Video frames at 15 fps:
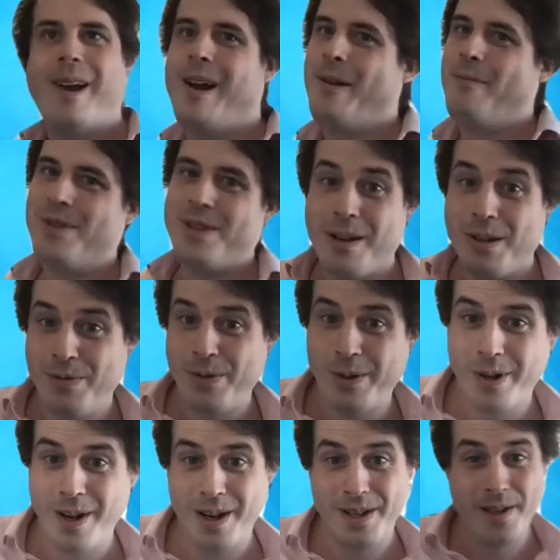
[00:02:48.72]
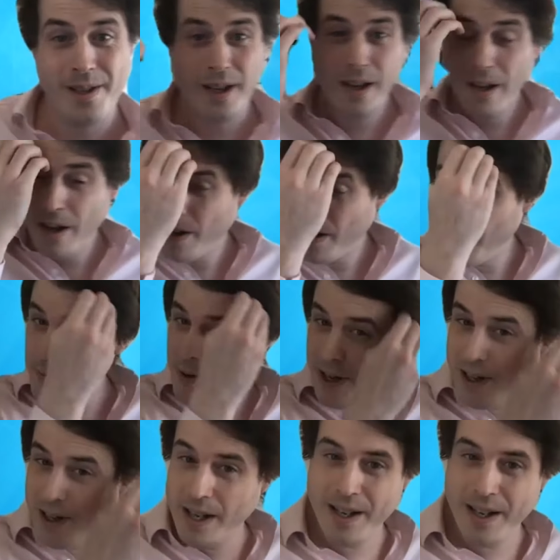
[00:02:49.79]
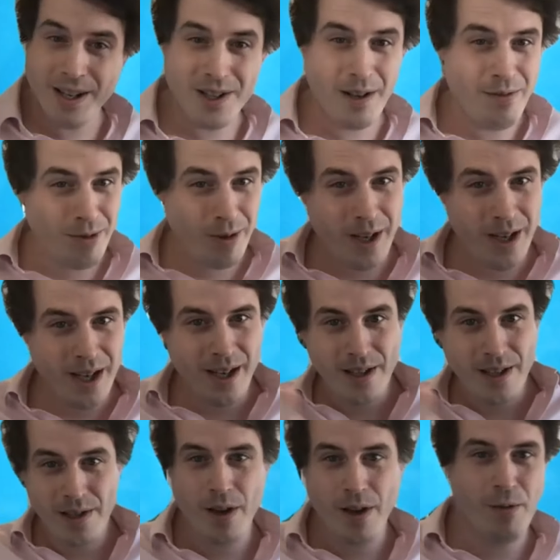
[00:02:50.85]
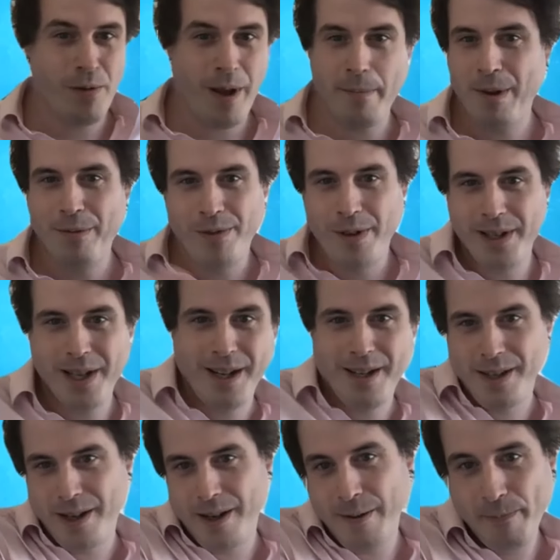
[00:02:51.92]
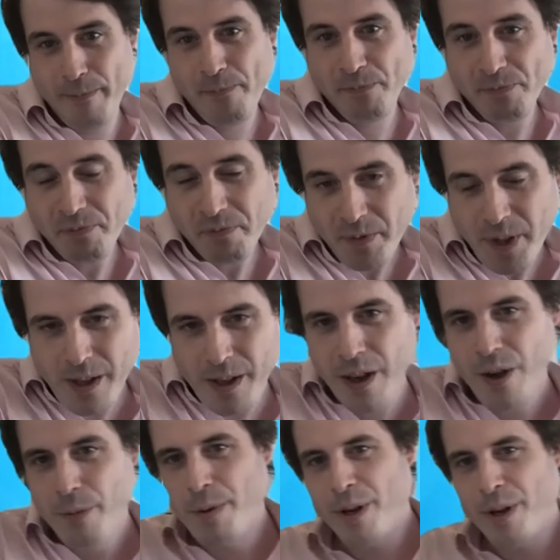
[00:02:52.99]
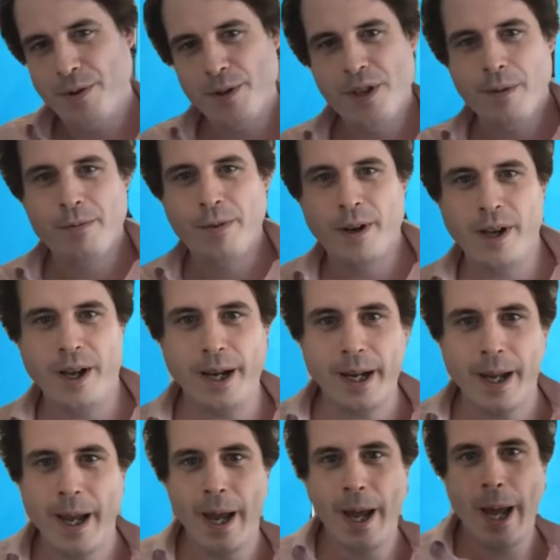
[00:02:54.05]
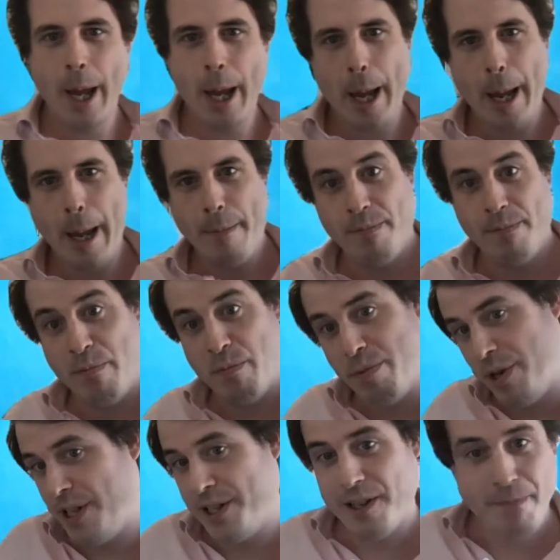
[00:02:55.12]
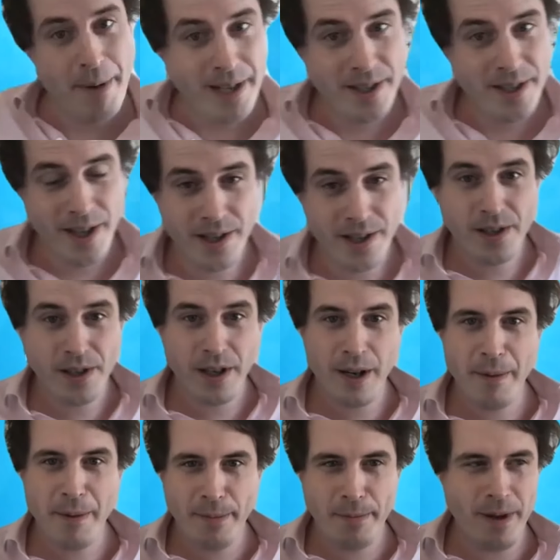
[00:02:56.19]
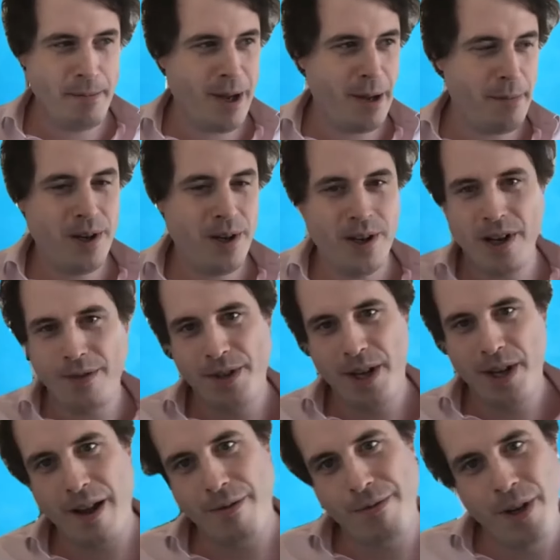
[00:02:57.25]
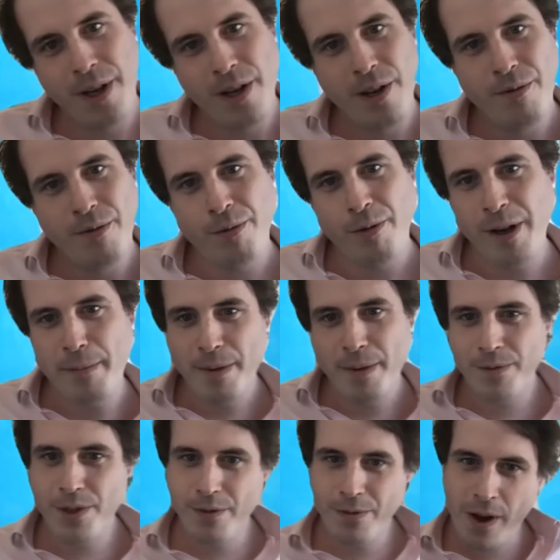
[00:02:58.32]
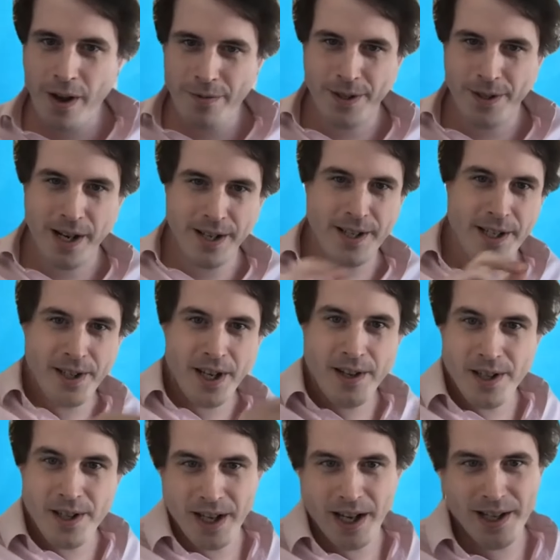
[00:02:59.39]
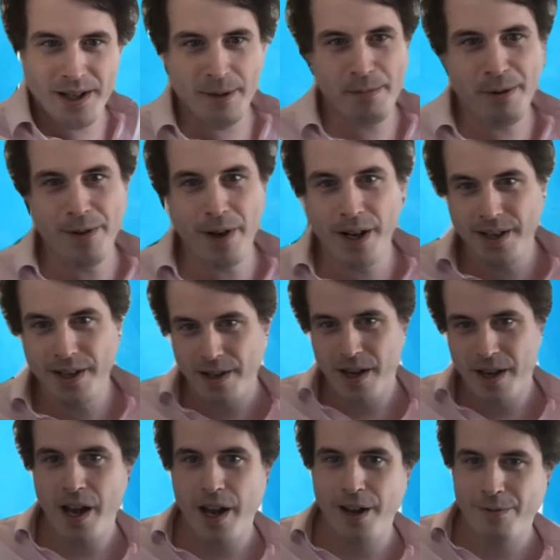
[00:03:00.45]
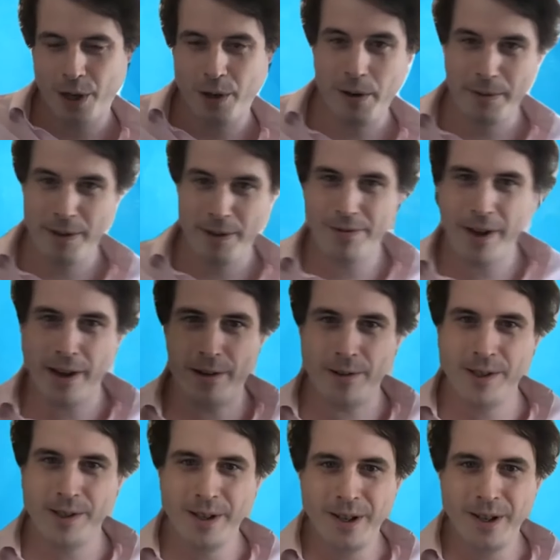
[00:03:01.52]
sales forecasting, you might need actually 3 years of like monthly data. But for something like predictive maintenance, it might be good enough to have 3 months of high fidelity sensor data, provided enough equipment failed.